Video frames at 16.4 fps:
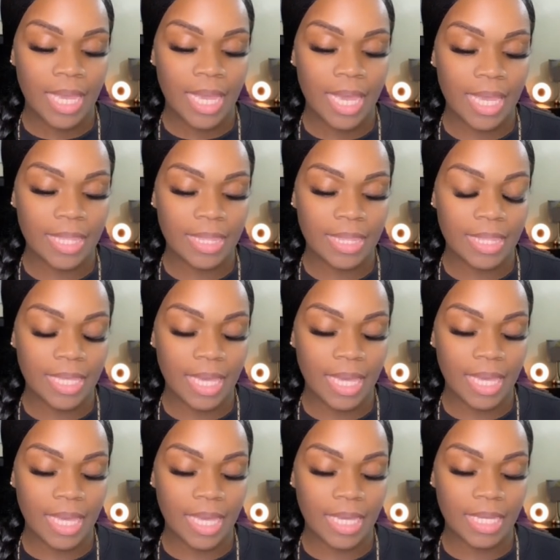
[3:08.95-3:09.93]
and
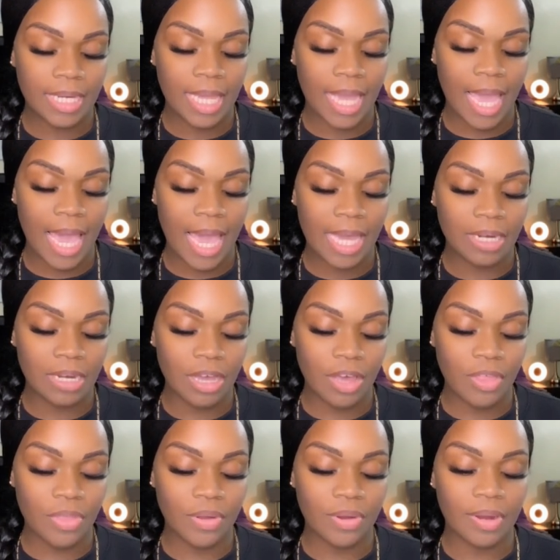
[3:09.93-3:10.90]
then add
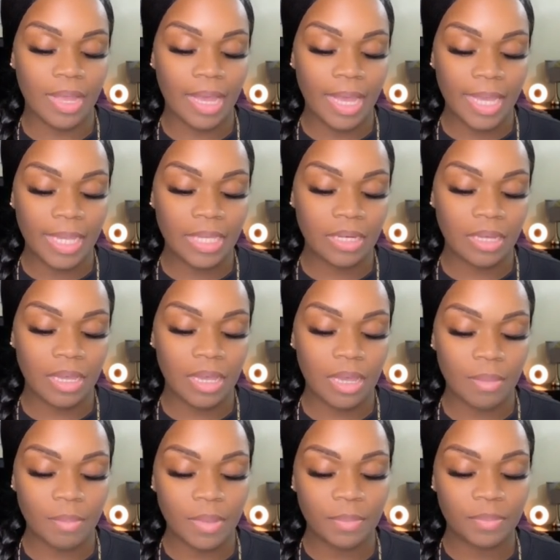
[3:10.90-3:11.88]
other
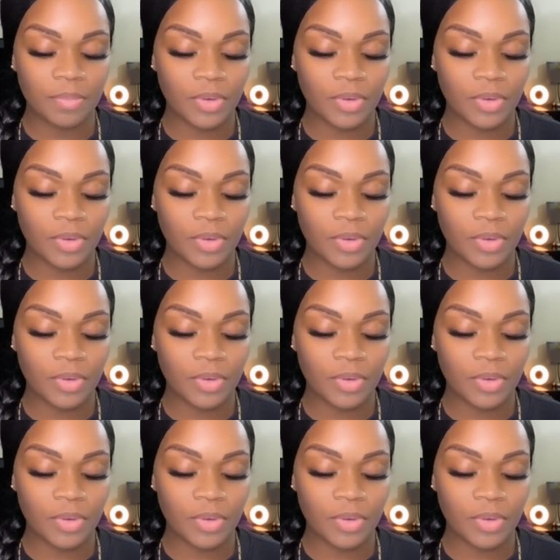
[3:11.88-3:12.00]
item.